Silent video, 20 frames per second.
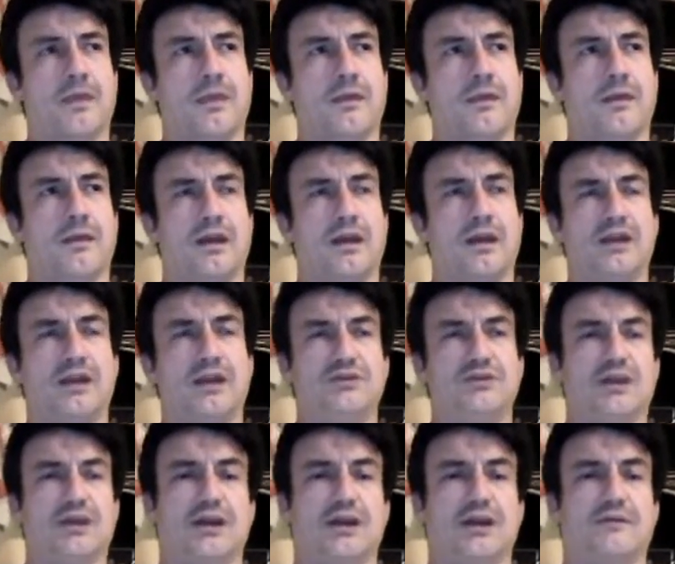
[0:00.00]
And as you
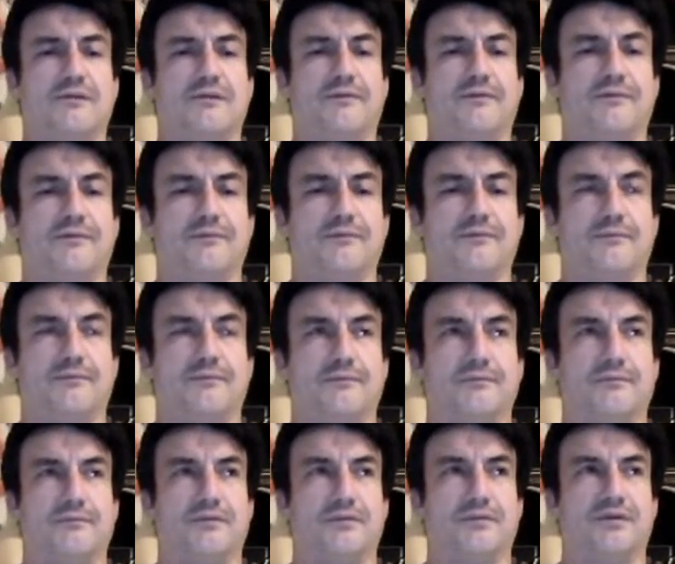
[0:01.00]
have
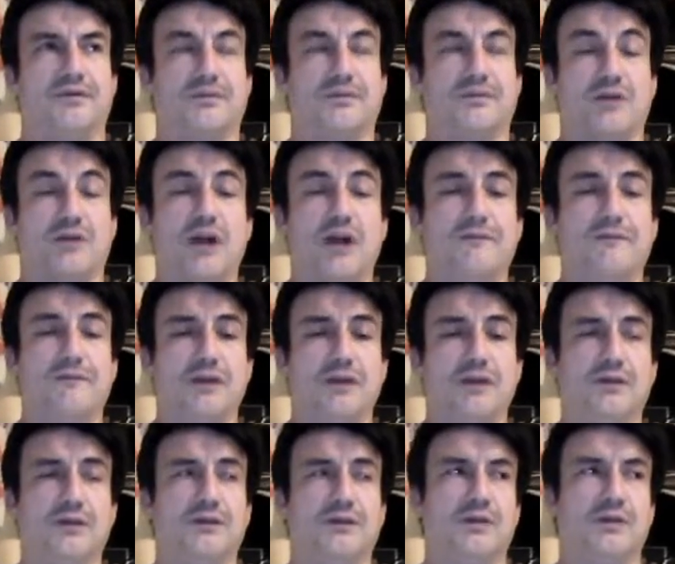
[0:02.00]
some
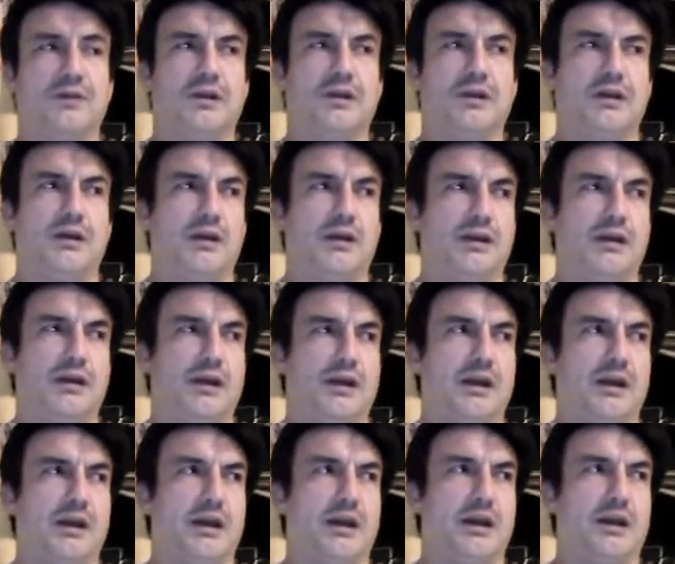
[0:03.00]
confidence
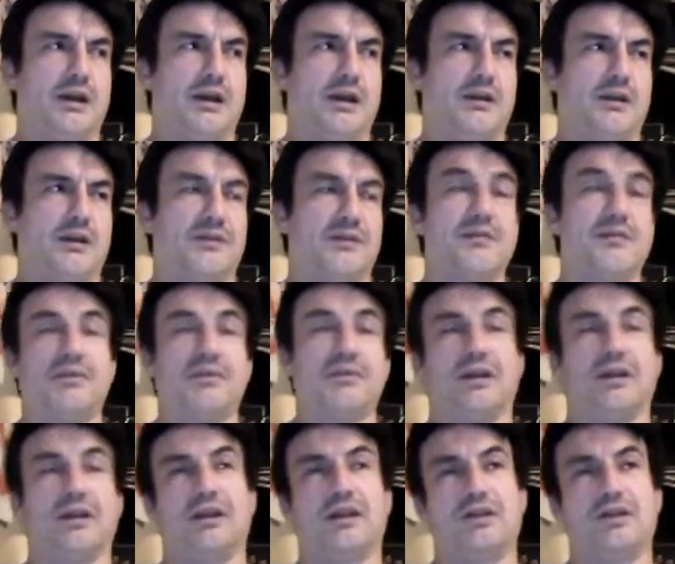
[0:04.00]
and some
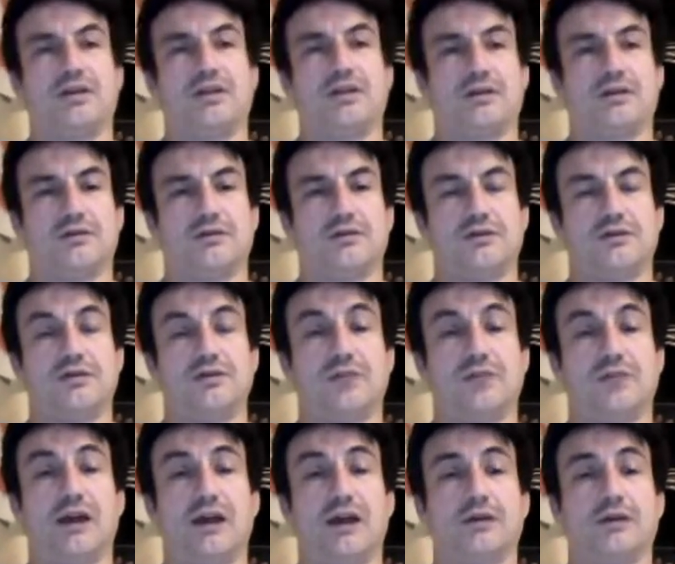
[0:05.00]
ability that you can do
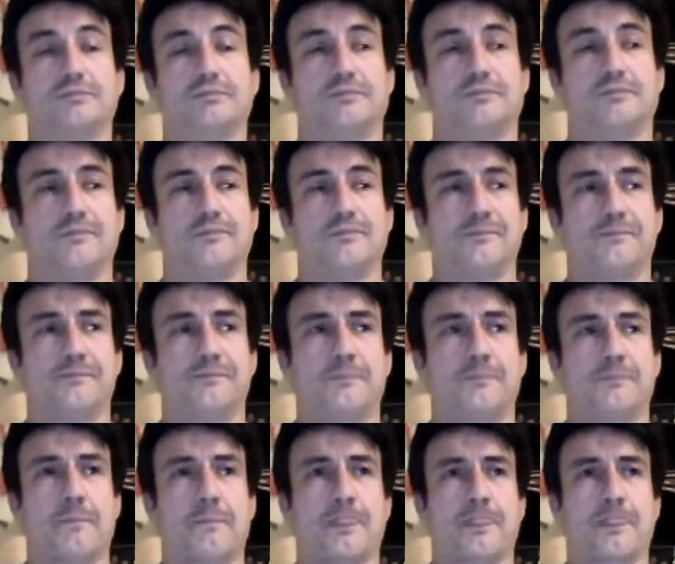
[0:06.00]
better,
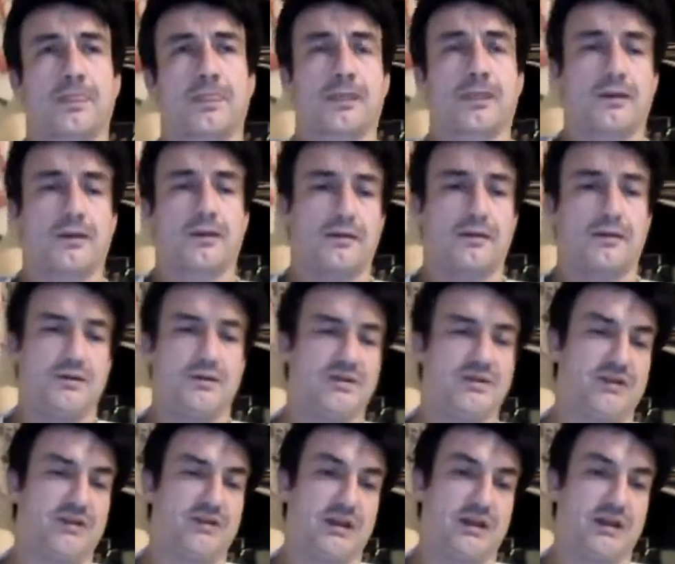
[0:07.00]
you
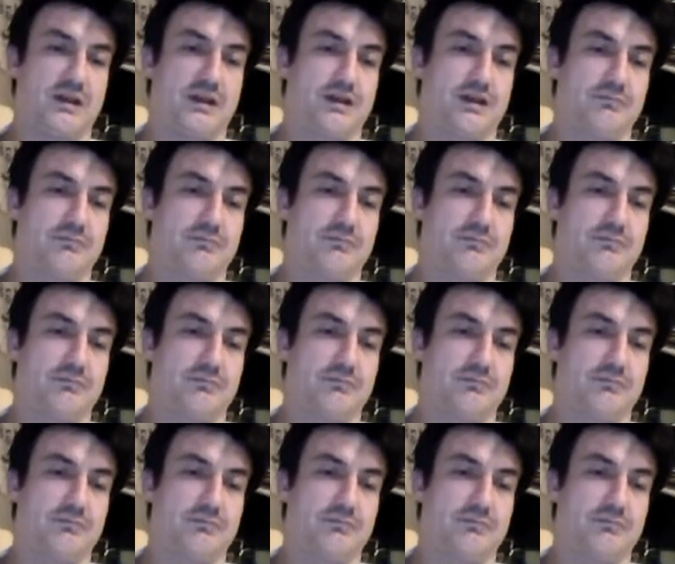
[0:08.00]
just move